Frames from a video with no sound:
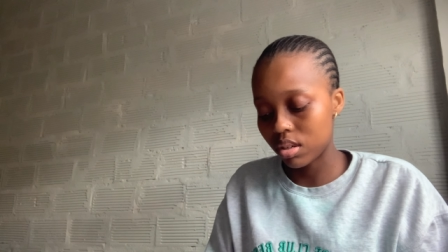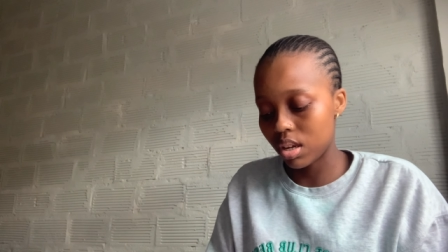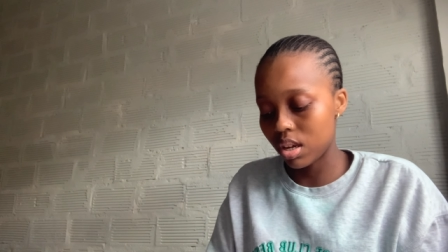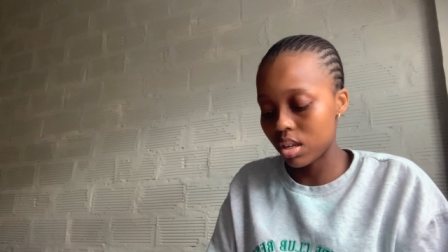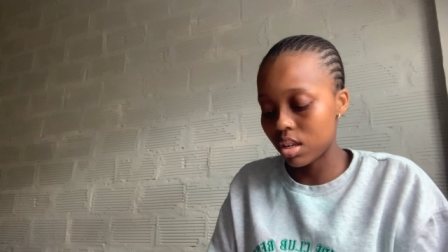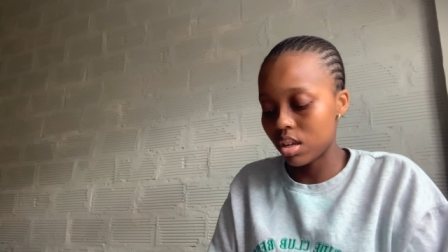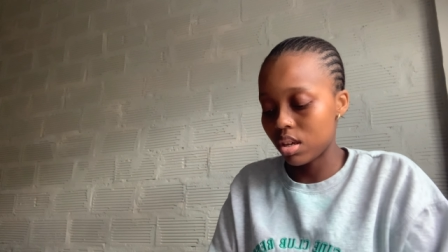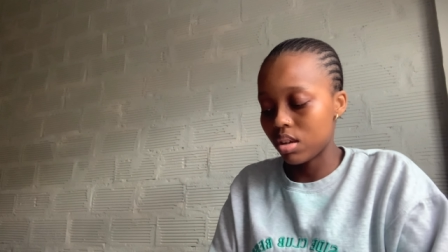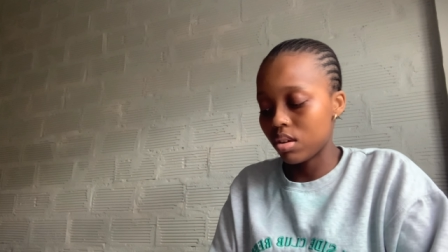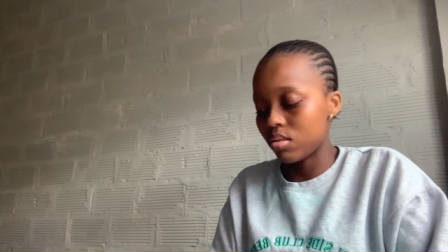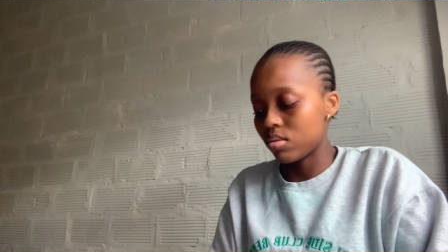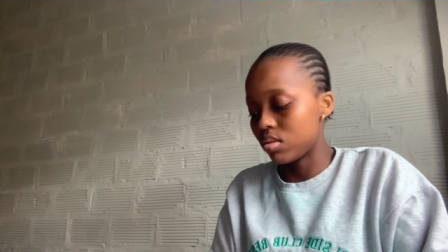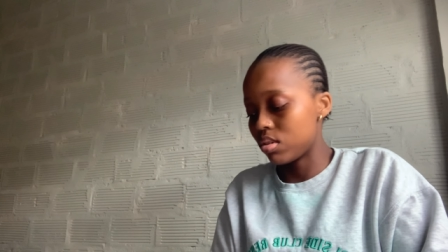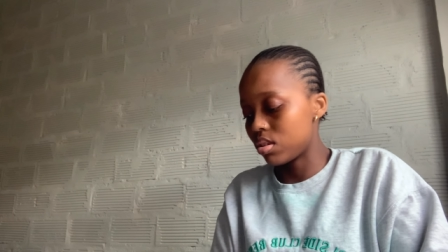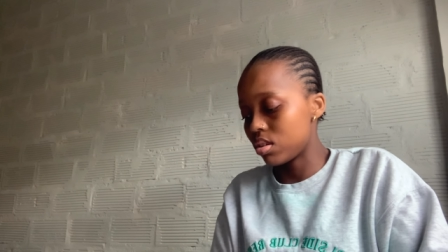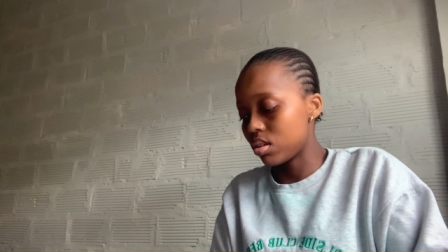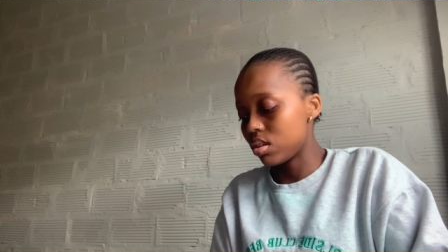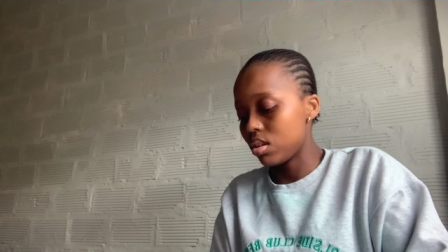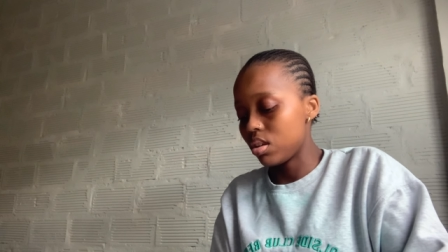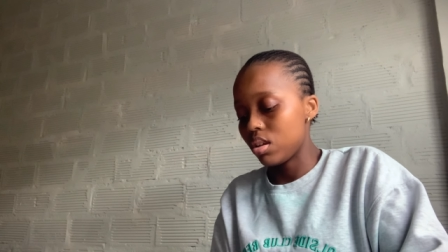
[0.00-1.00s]
hanging
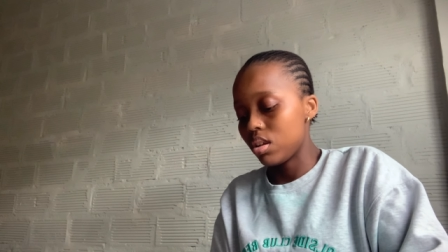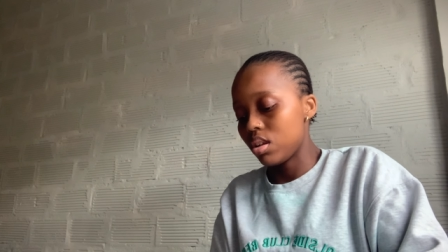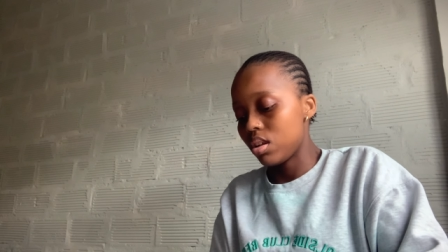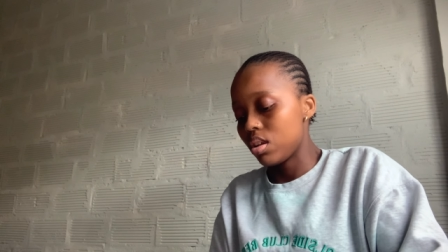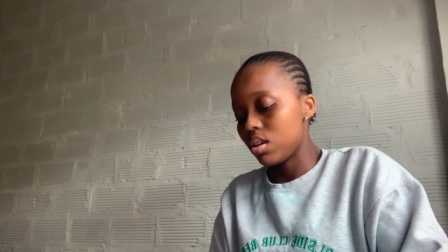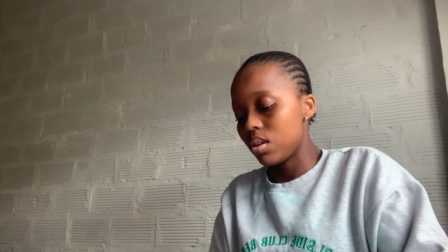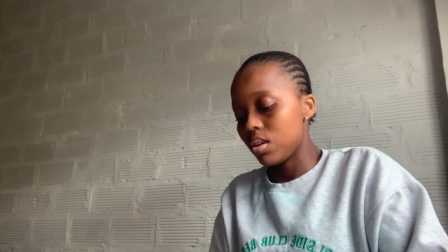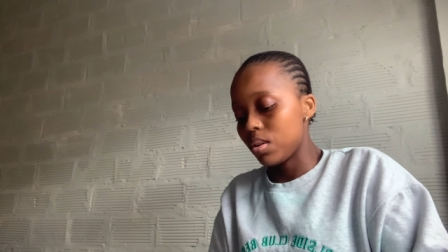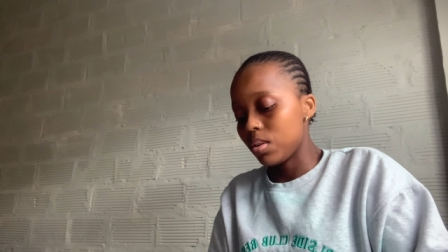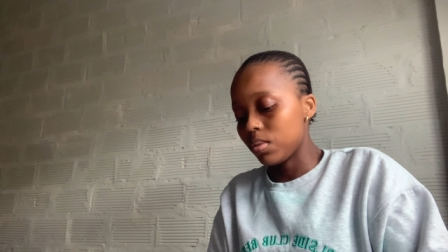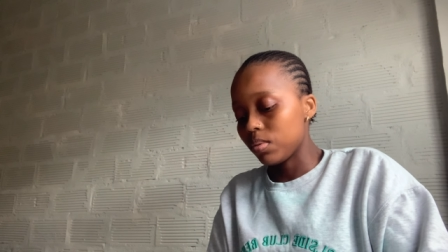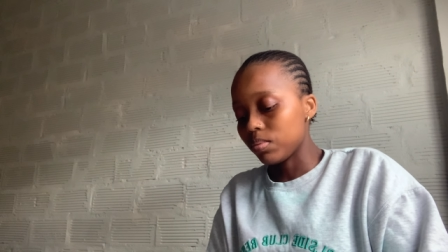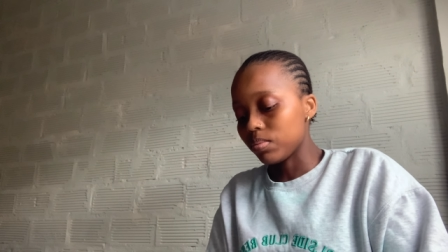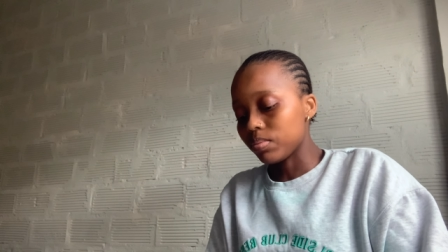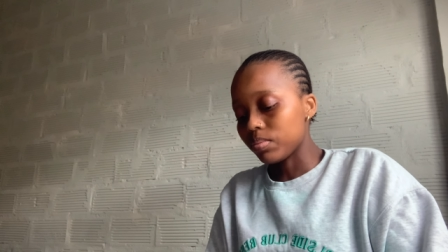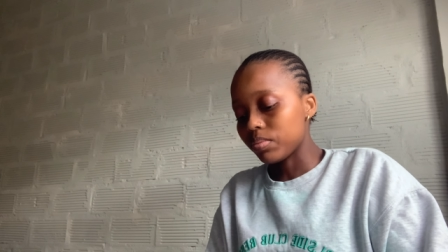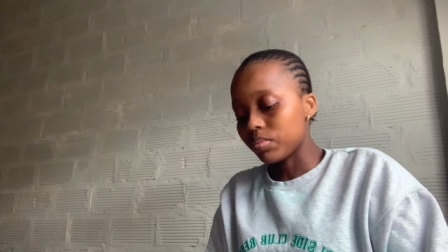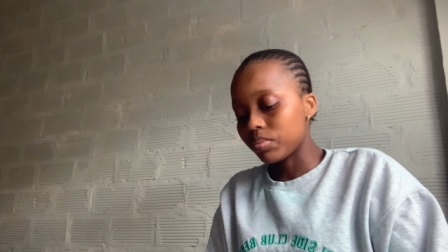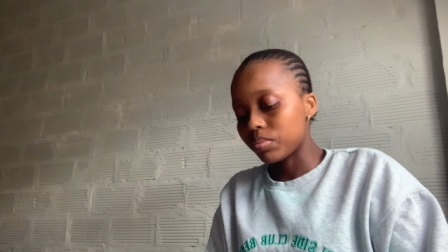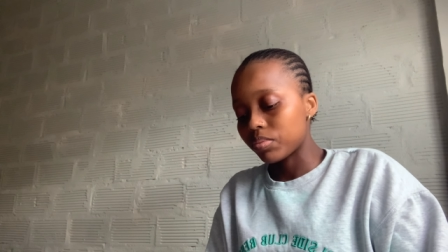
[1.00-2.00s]

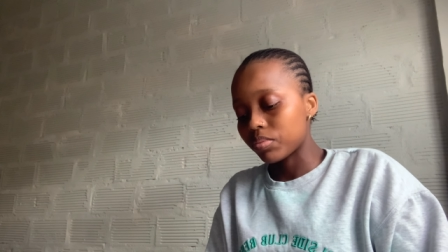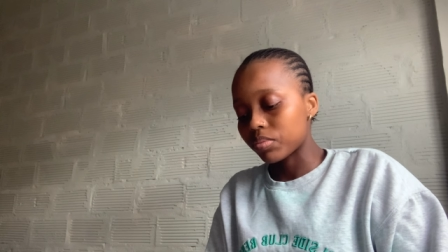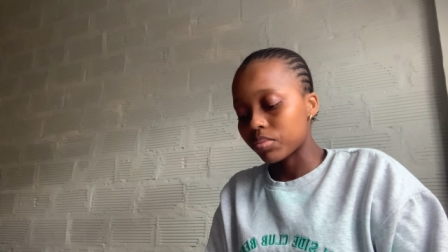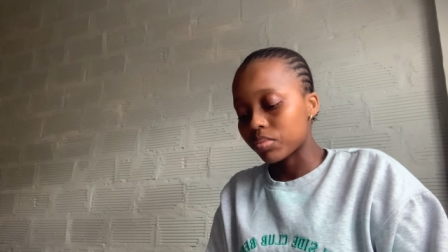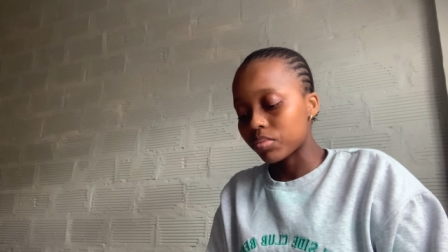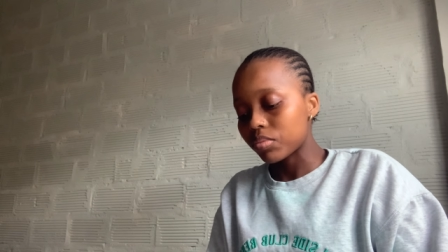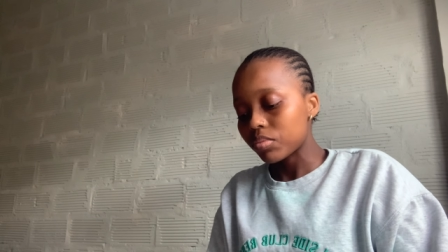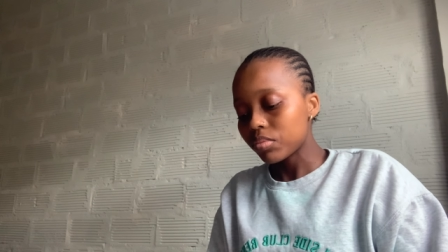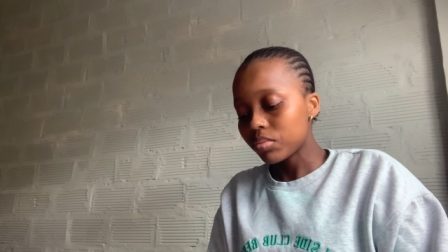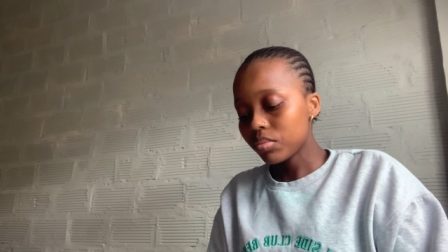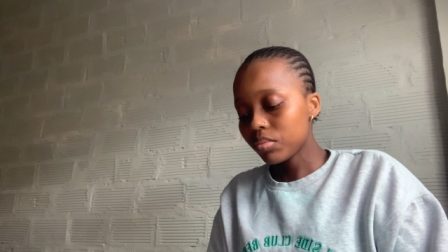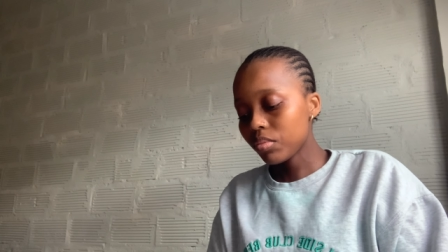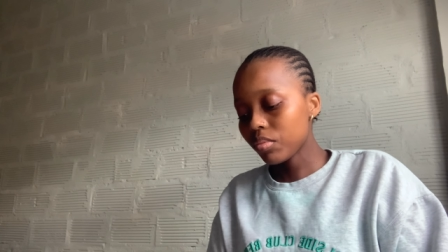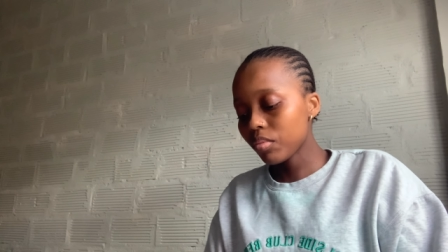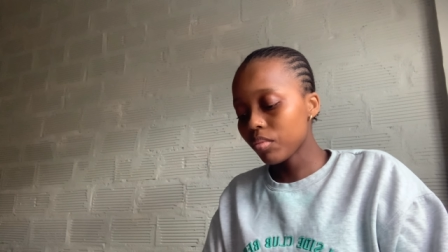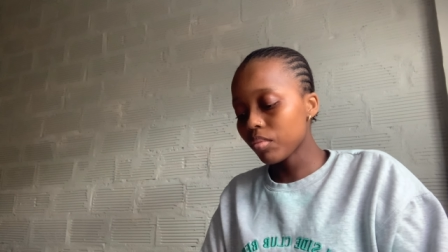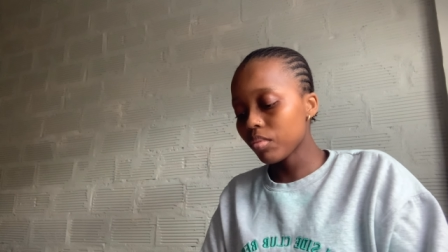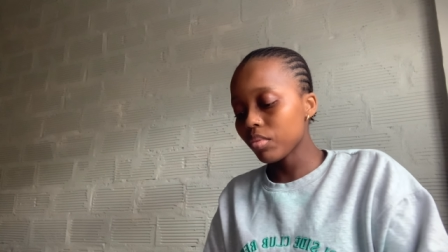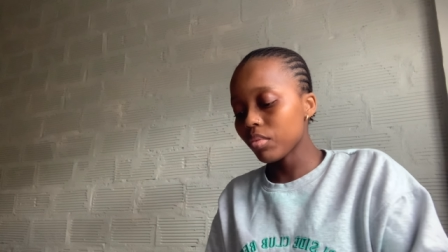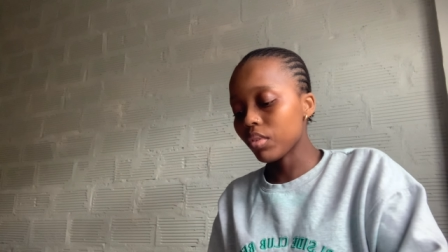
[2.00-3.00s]

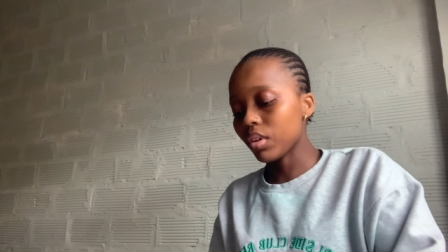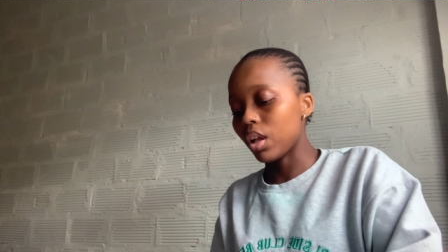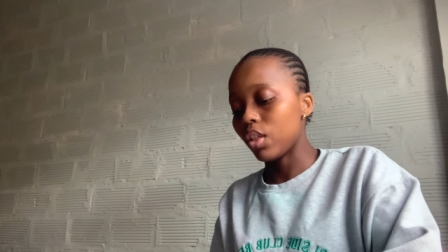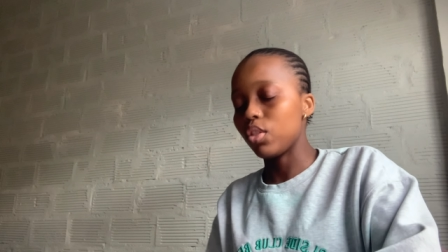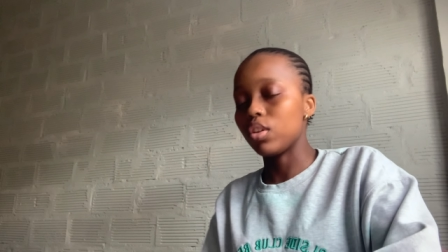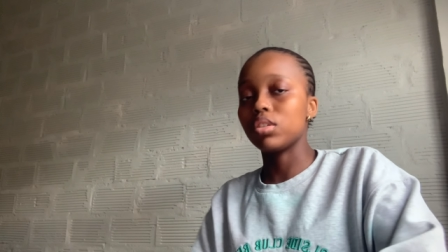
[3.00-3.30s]
out.